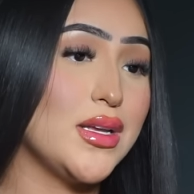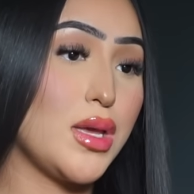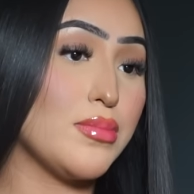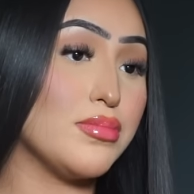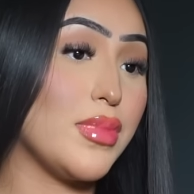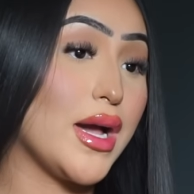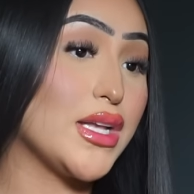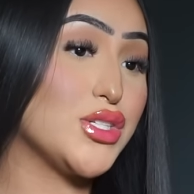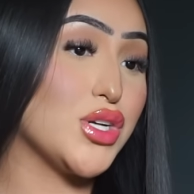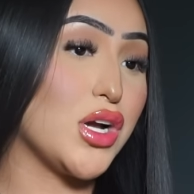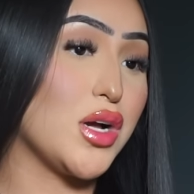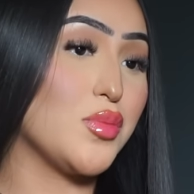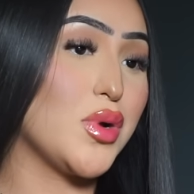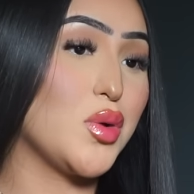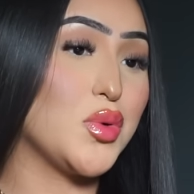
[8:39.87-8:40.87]
My
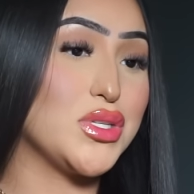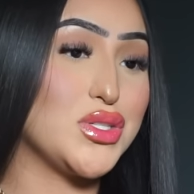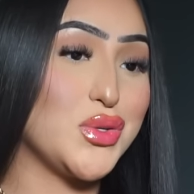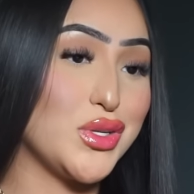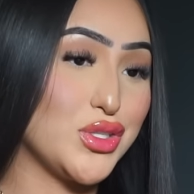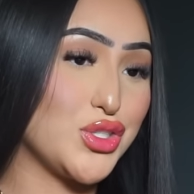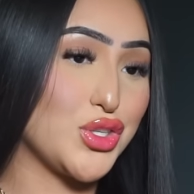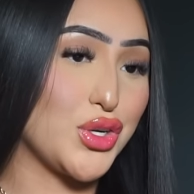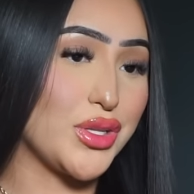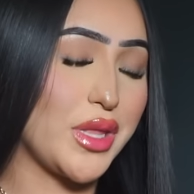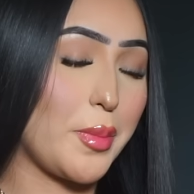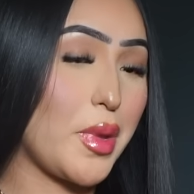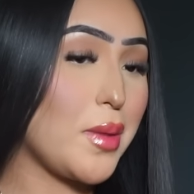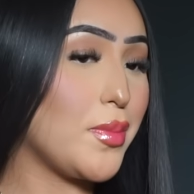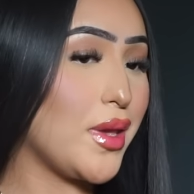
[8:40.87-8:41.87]
job was to ensure that
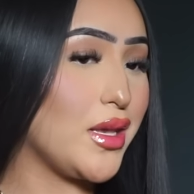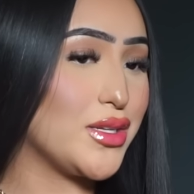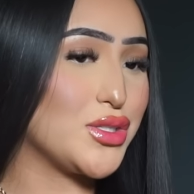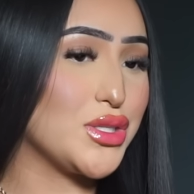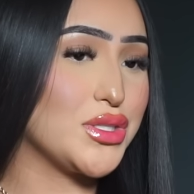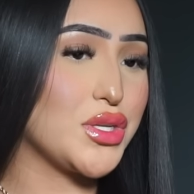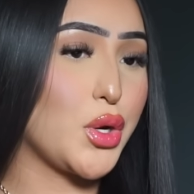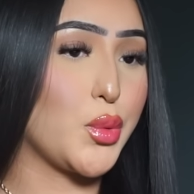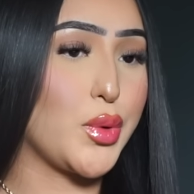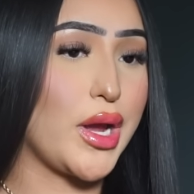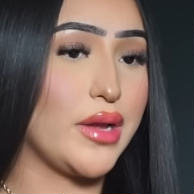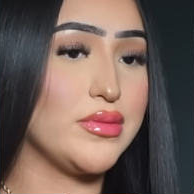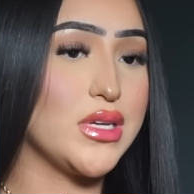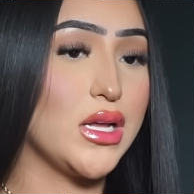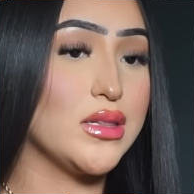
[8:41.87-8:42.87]
my patients
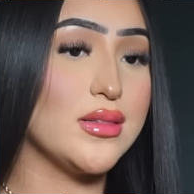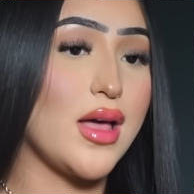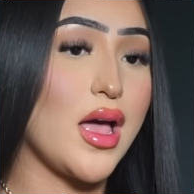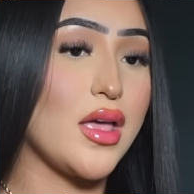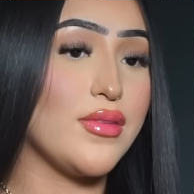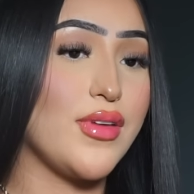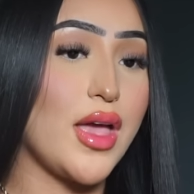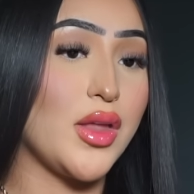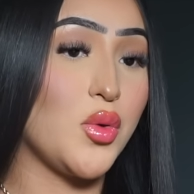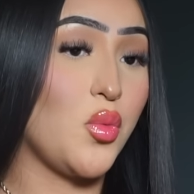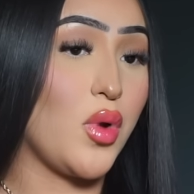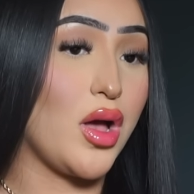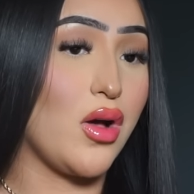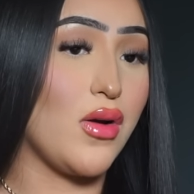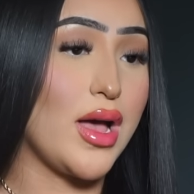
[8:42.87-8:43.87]
arrived alive and
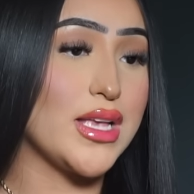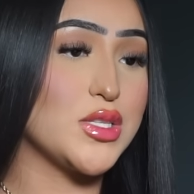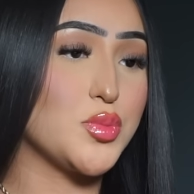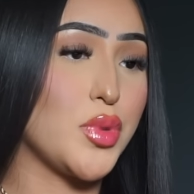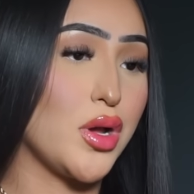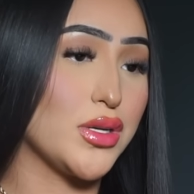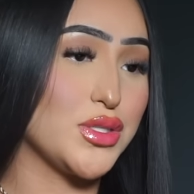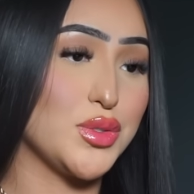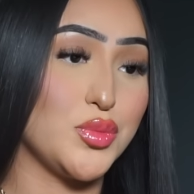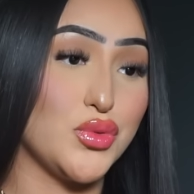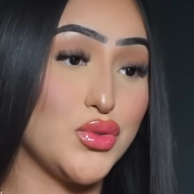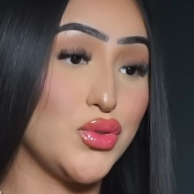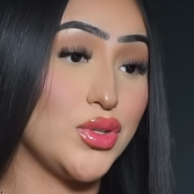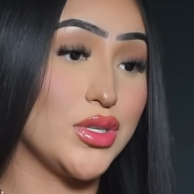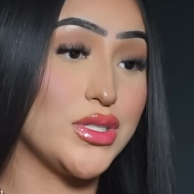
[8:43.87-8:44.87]
well as possible
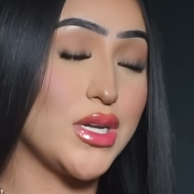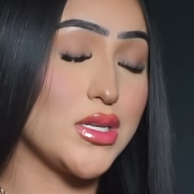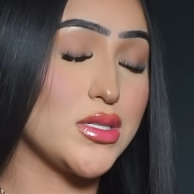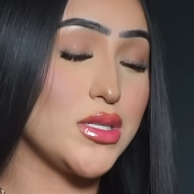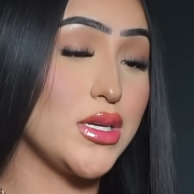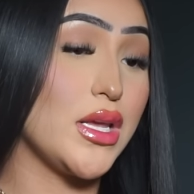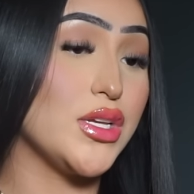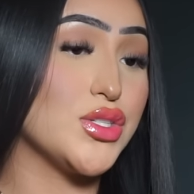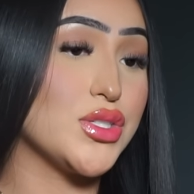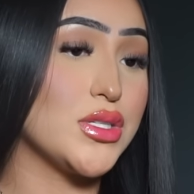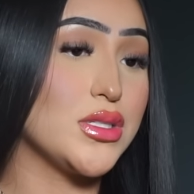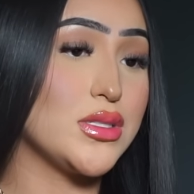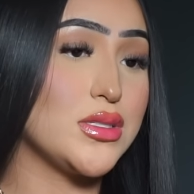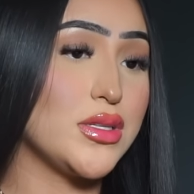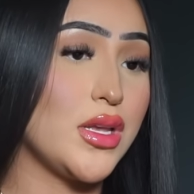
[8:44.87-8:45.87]
to their
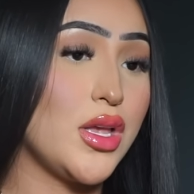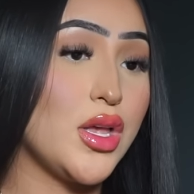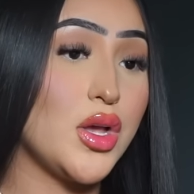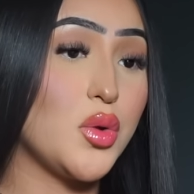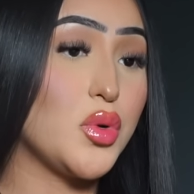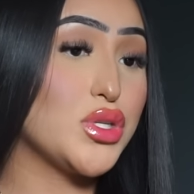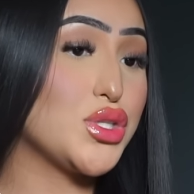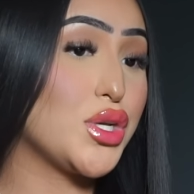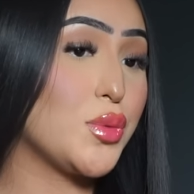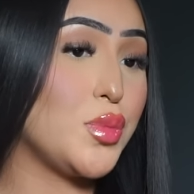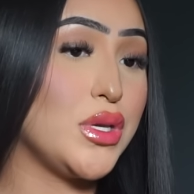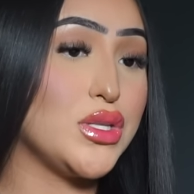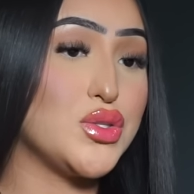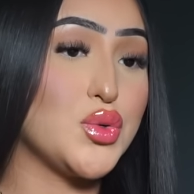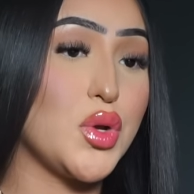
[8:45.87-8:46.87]
destinations, which could
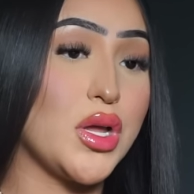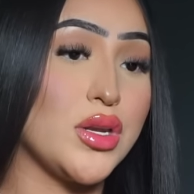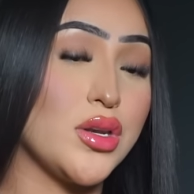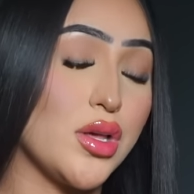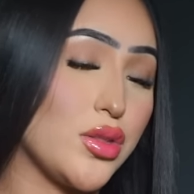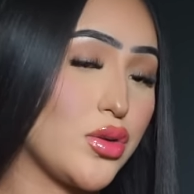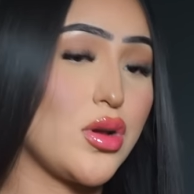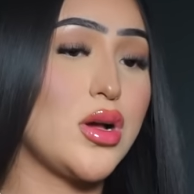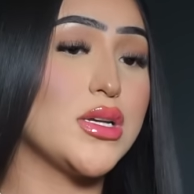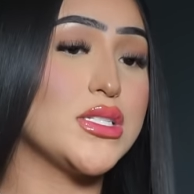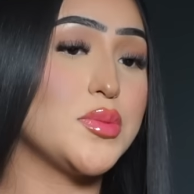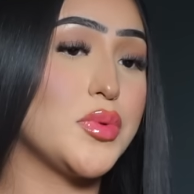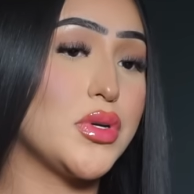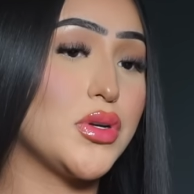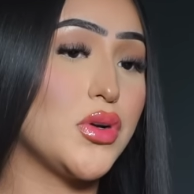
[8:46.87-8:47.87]
be to another
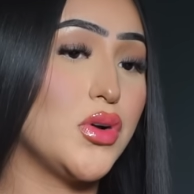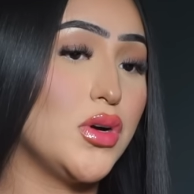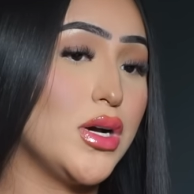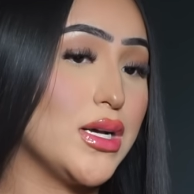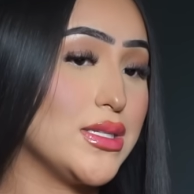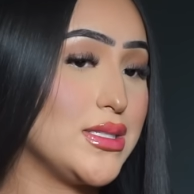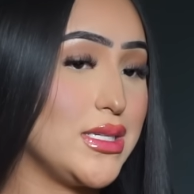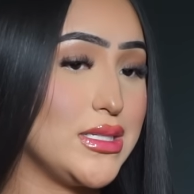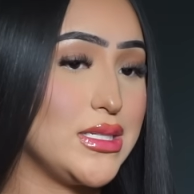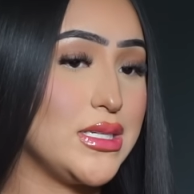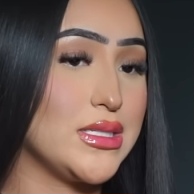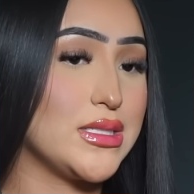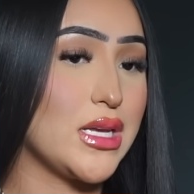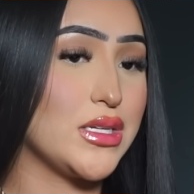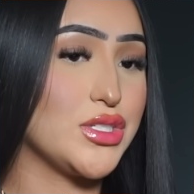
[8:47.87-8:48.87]
hospital, a CT
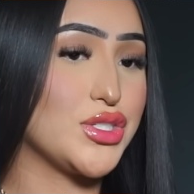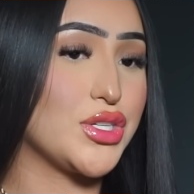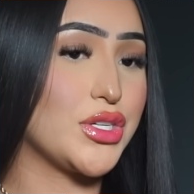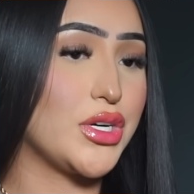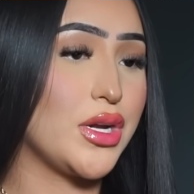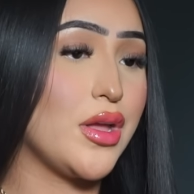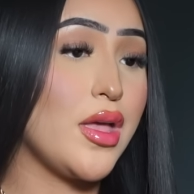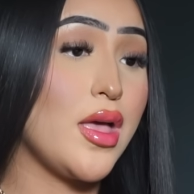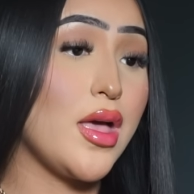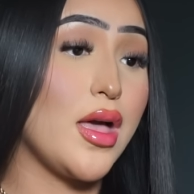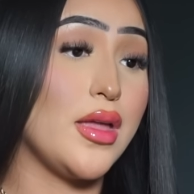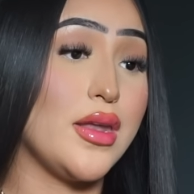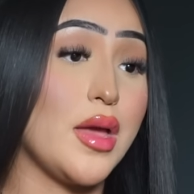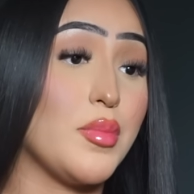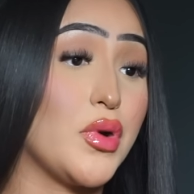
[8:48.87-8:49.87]
center,
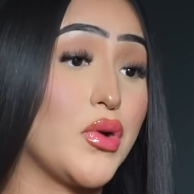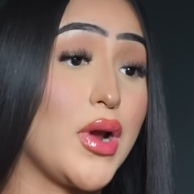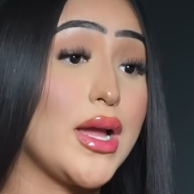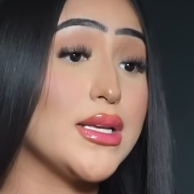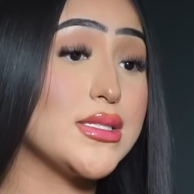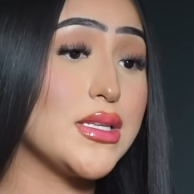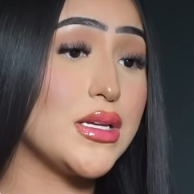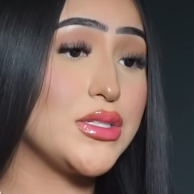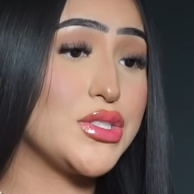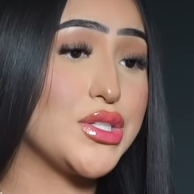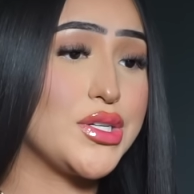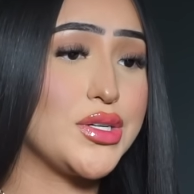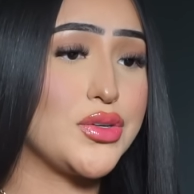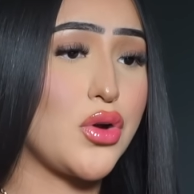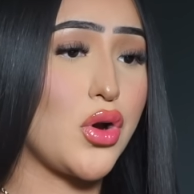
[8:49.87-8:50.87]
an MRI
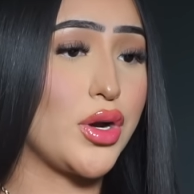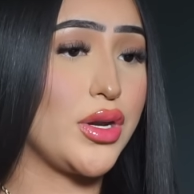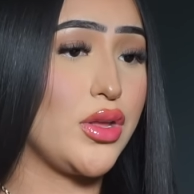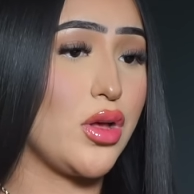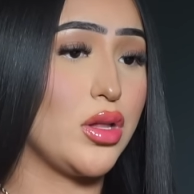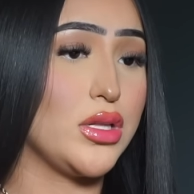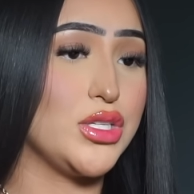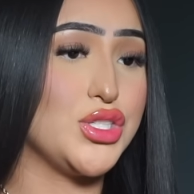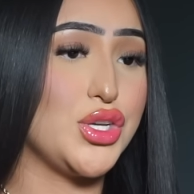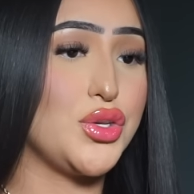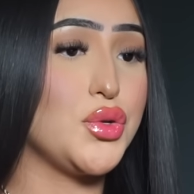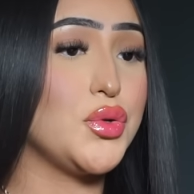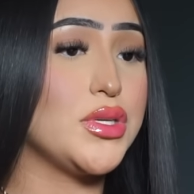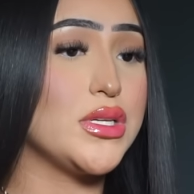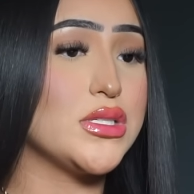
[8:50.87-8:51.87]
center, cardiology
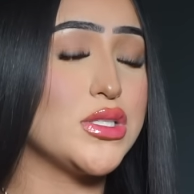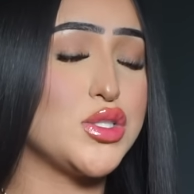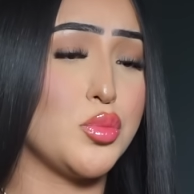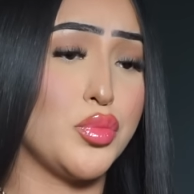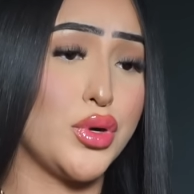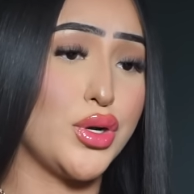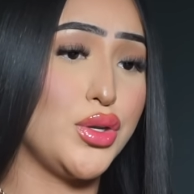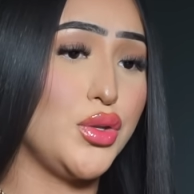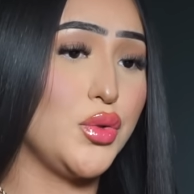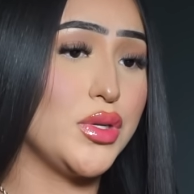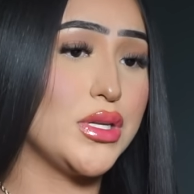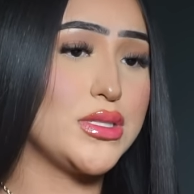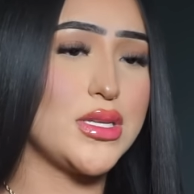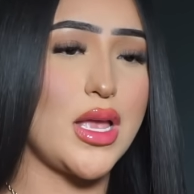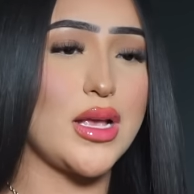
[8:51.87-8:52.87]
units, burn
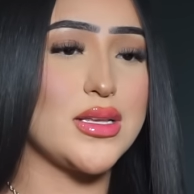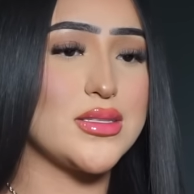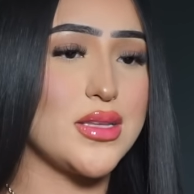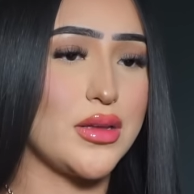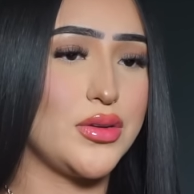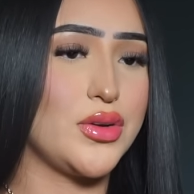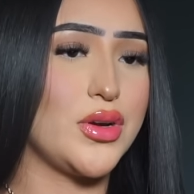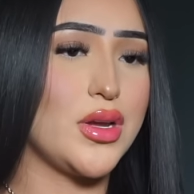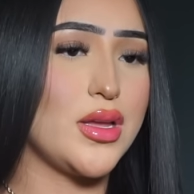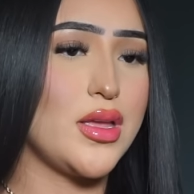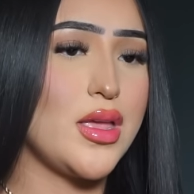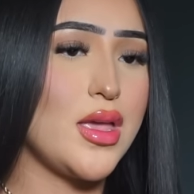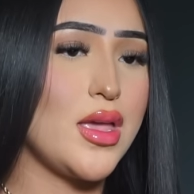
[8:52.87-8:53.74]
units, etc.